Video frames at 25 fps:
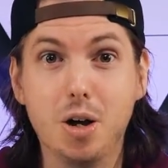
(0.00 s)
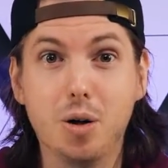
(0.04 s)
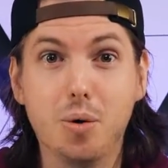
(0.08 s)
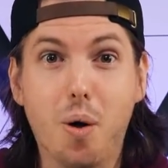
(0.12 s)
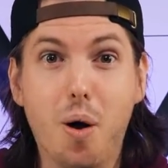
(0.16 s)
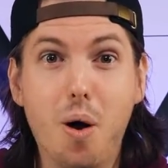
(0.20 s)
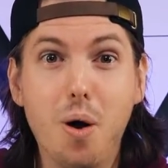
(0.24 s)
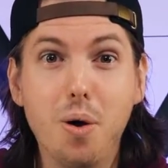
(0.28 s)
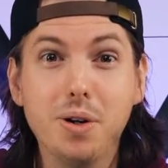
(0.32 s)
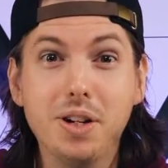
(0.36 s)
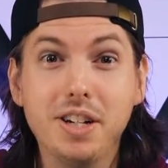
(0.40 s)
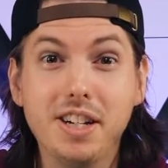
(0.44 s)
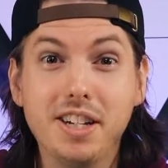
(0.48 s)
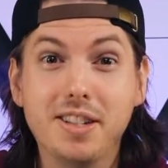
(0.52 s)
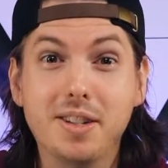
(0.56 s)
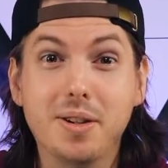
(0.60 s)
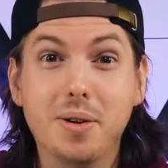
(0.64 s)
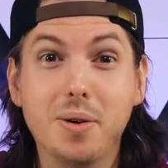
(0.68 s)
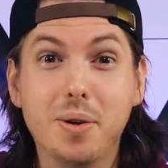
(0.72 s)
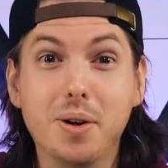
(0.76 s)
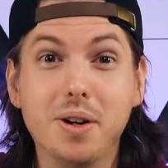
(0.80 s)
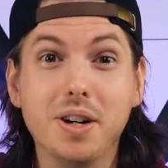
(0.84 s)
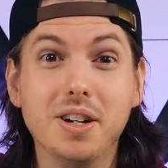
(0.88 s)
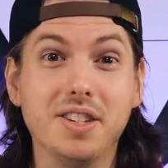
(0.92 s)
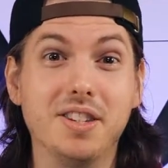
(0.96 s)
Quality
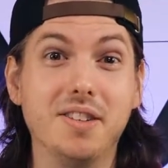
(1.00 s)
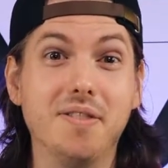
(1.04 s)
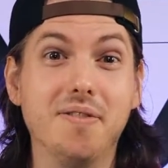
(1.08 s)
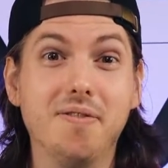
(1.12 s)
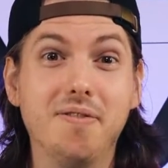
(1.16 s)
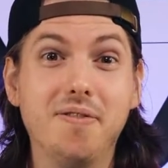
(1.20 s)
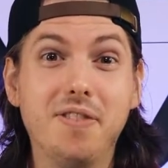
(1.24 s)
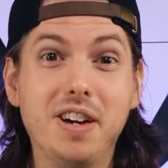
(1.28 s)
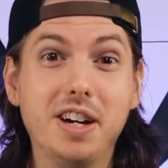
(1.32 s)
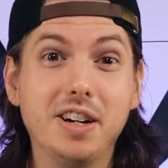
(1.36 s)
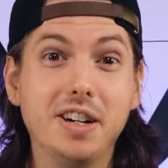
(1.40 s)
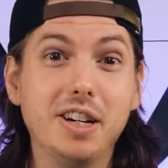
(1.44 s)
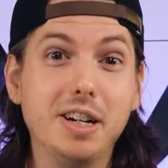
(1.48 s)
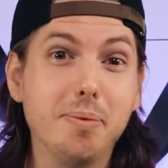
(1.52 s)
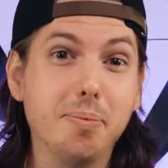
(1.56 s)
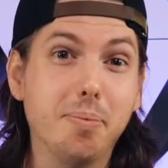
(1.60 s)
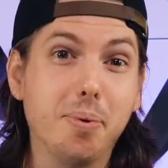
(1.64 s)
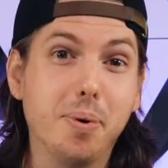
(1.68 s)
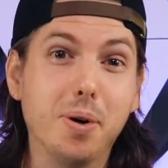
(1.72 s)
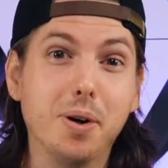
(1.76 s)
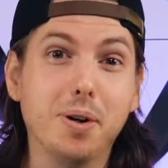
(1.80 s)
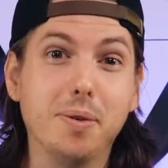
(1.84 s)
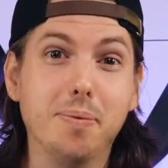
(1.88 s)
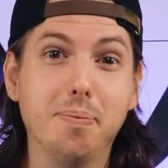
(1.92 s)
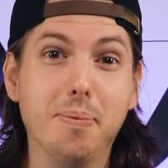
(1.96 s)
Score is a very
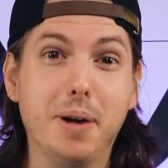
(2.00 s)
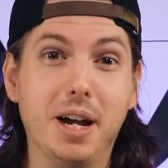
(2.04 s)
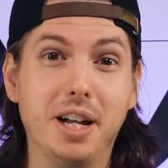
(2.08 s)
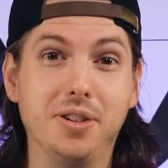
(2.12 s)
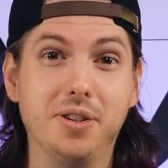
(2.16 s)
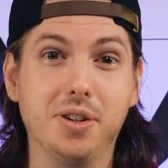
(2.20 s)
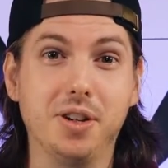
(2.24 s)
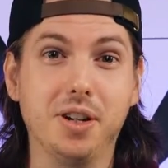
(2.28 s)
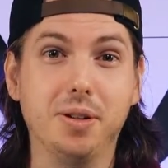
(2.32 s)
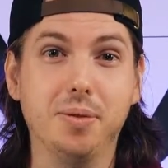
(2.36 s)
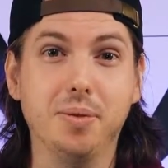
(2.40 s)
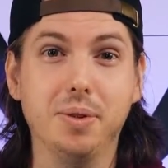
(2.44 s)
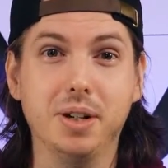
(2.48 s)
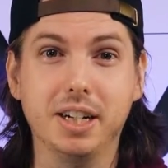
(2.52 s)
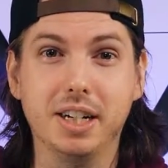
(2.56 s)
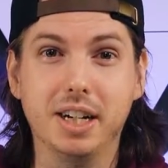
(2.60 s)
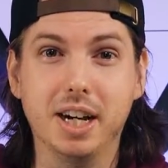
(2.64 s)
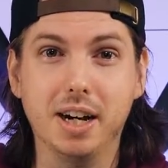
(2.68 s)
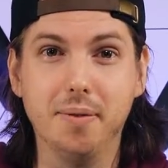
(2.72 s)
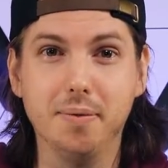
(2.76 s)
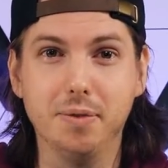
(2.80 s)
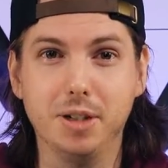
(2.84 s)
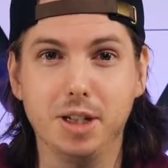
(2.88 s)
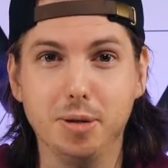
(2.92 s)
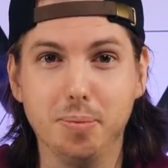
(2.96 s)
important metric when it
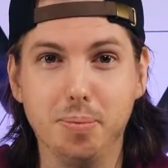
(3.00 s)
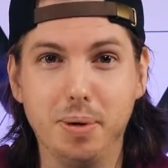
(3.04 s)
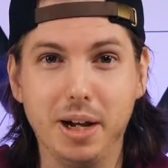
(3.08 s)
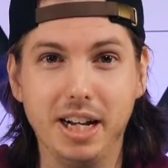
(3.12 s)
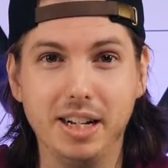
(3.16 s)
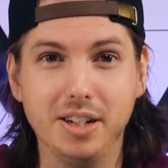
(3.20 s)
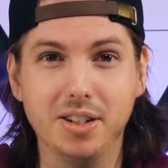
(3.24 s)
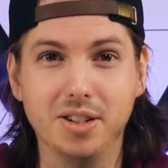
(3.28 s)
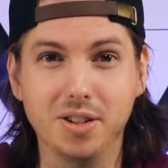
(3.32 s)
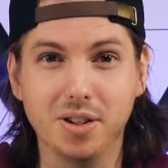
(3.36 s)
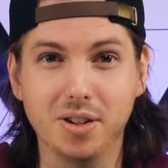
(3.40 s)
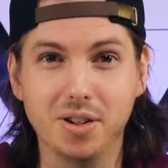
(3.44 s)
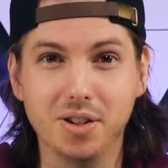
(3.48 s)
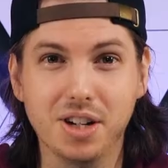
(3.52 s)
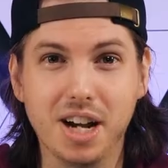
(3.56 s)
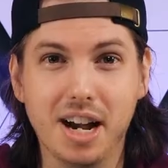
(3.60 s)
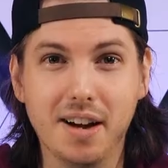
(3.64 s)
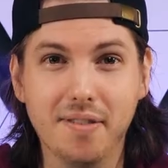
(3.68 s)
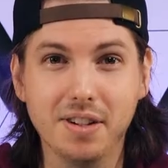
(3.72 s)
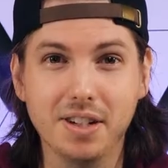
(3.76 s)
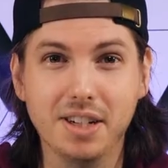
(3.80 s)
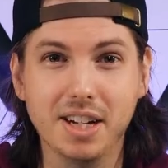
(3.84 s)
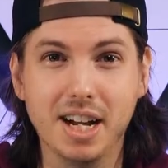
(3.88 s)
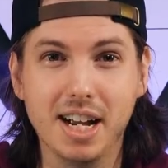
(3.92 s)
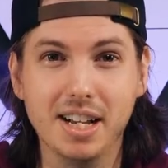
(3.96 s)
comes to paid search
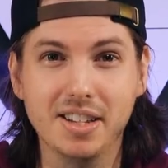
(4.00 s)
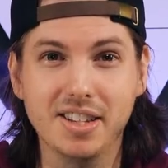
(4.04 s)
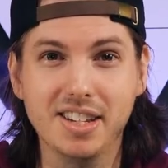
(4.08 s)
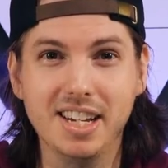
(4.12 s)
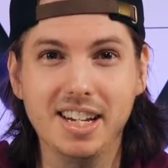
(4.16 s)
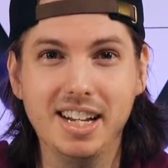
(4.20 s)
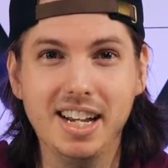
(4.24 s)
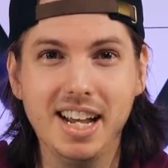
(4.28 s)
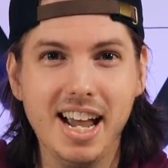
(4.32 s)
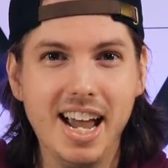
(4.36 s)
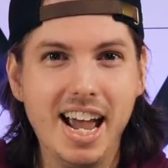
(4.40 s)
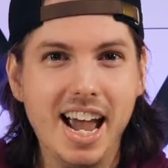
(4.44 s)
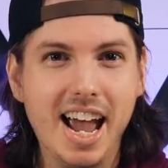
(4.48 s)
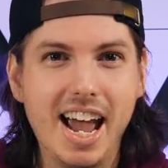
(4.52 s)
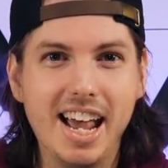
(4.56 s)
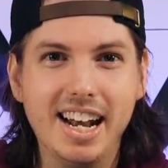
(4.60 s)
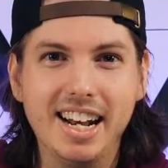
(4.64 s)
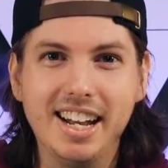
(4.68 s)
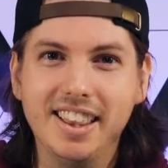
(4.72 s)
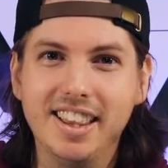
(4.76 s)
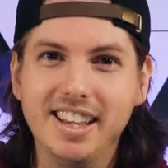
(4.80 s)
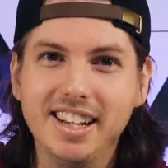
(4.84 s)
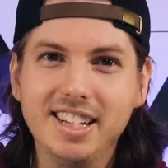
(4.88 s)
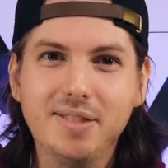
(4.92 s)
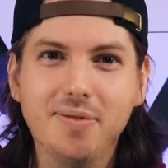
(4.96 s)
advertising, and
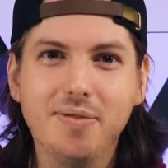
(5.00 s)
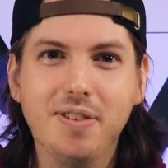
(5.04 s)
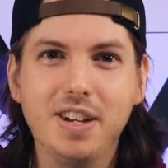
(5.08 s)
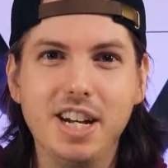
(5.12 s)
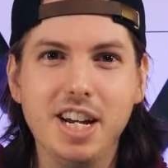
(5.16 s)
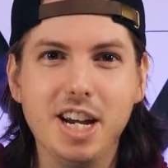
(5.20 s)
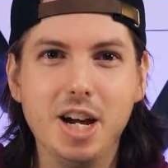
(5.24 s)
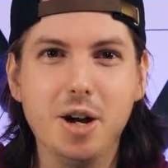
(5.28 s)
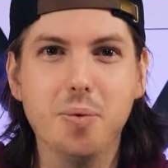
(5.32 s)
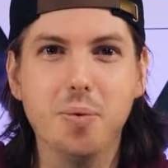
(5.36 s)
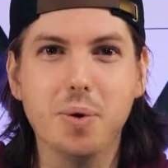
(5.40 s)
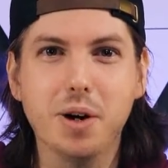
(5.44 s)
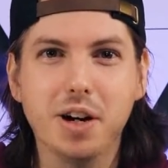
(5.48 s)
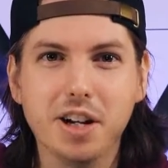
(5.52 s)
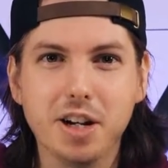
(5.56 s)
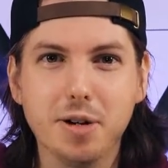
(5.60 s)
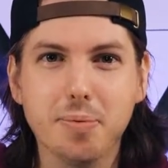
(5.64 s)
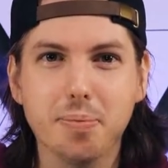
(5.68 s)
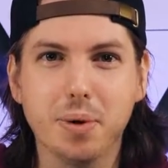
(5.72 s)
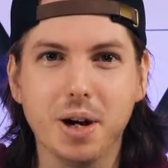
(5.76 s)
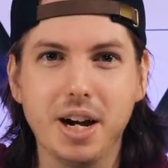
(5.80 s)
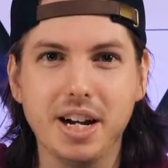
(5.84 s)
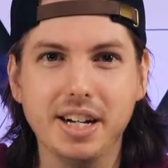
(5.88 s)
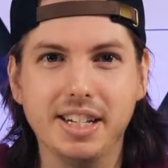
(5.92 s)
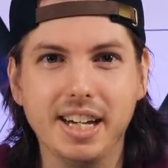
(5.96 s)
in this video we're going
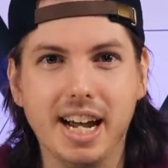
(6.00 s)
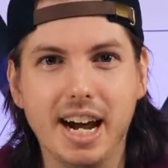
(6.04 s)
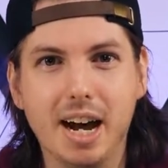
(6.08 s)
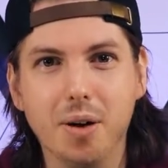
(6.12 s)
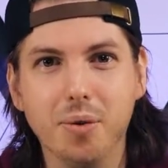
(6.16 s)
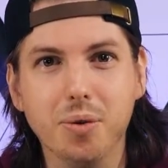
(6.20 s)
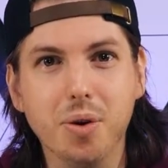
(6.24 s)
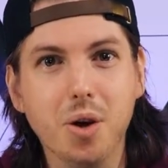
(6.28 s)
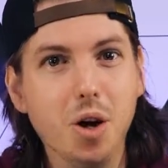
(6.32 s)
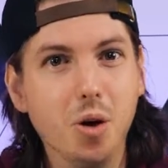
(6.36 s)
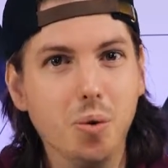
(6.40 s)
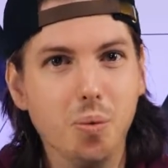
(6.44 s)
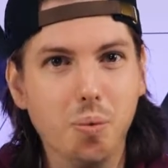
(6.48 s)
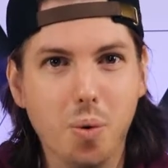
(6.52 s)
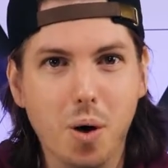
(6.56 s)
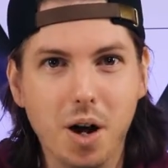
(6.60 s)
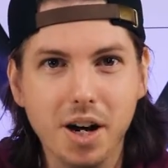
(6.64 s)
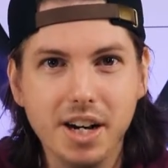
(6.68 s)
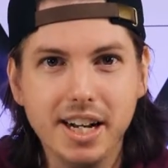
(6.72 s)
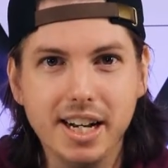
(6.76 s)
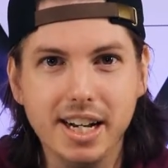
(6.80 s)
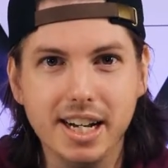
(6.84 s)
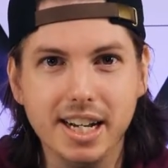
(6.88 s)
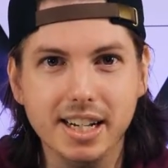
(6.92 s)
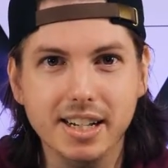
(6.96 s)
to break down
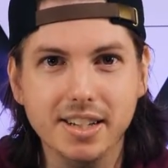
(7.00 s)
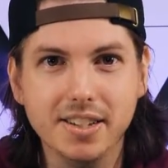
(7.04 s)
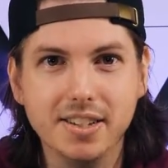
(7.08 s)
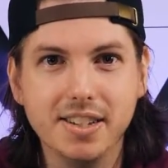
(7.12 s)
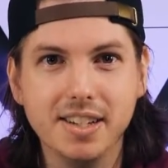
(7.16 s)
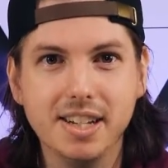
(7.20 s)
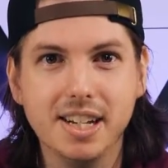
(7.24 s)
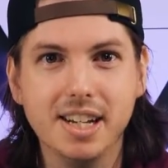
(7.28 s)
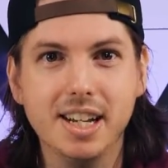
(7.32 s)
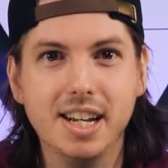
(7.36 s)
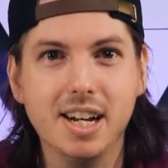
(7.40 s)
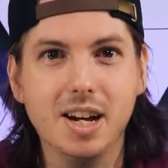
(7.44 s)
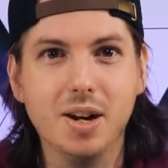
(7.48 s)
what it is,